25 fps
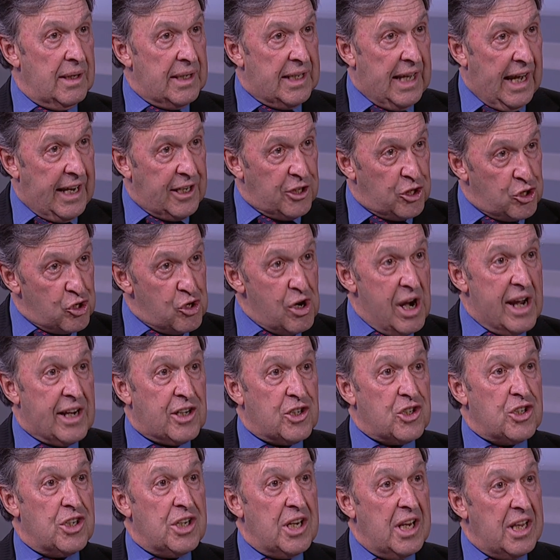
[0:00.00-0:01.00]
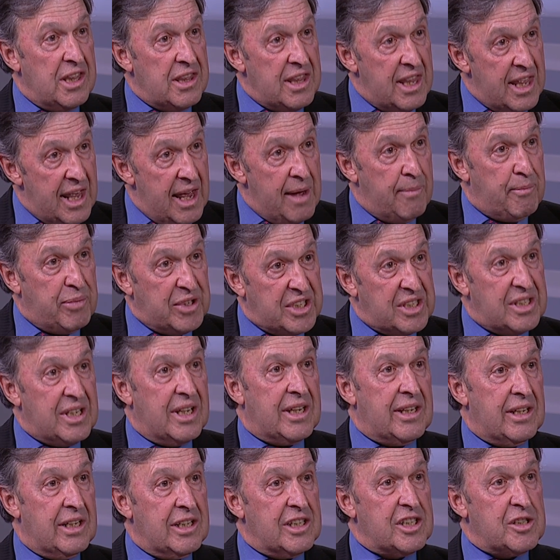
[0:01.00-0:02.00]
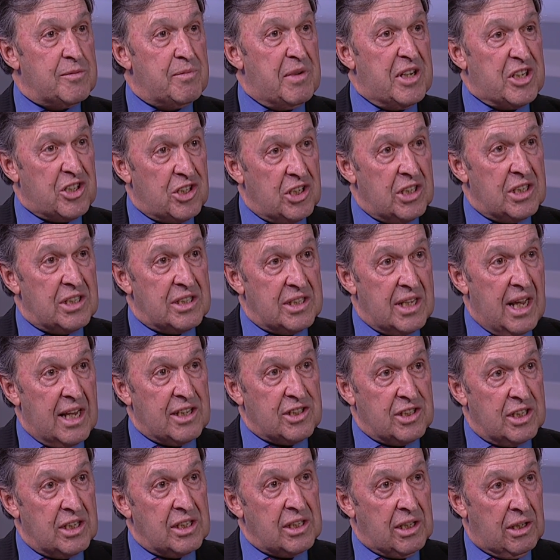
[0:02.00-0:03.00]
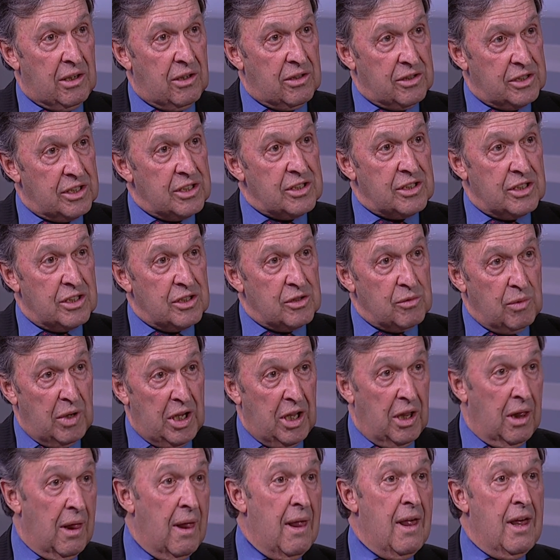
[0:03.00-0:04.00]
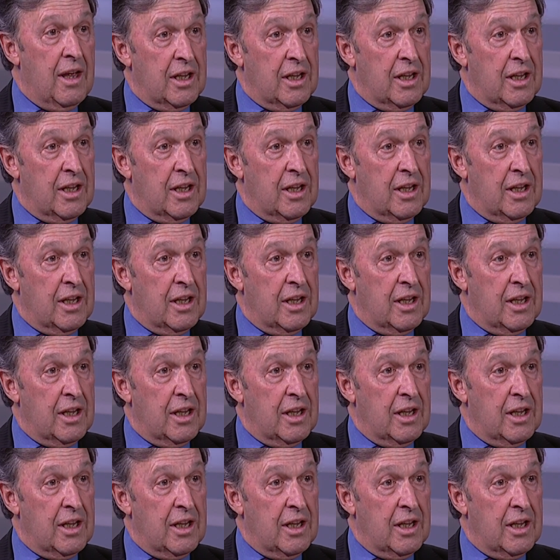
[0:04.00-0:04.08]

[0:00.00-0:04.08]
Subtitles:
gain traction in their particular specialist asset classes as well.